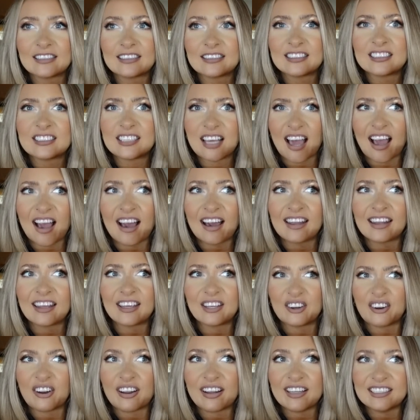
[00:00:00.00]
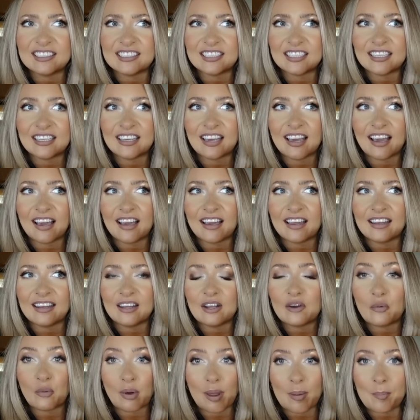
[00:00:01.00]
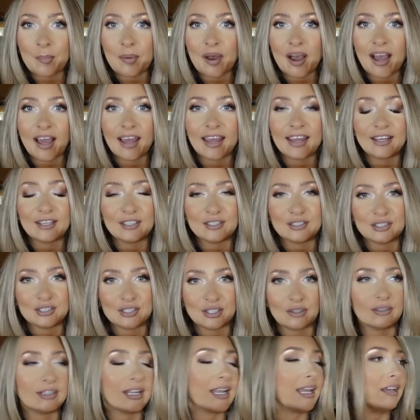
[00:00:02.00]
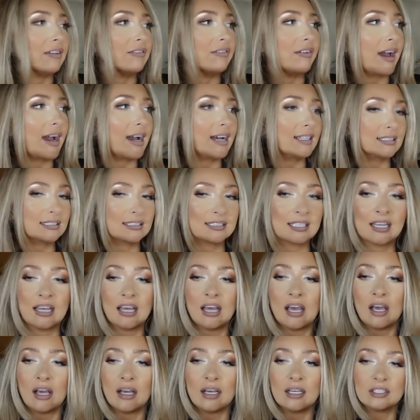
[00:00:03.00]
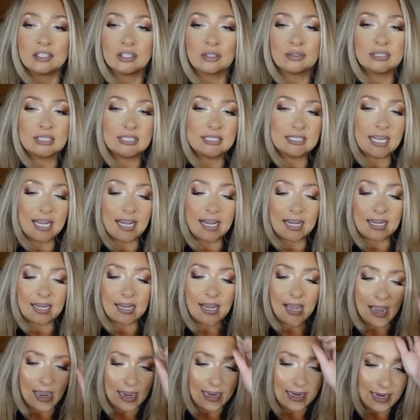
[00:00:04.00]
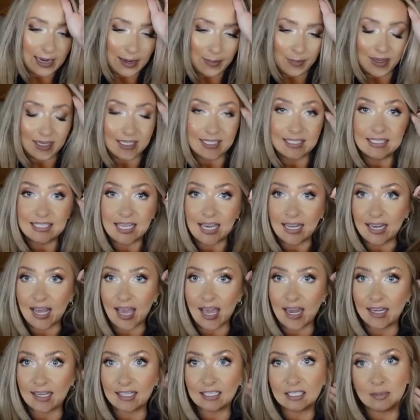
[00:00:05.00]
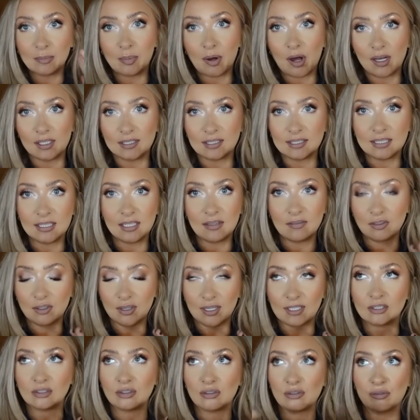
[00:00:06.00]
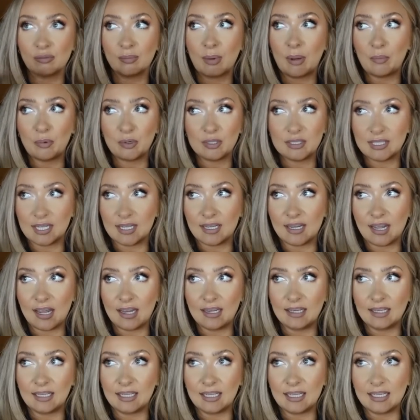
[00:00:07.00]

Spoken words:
sad and crazy, and it went by so dang fast. So today I am deadheading to Boston. If you guys don't remember what deadheading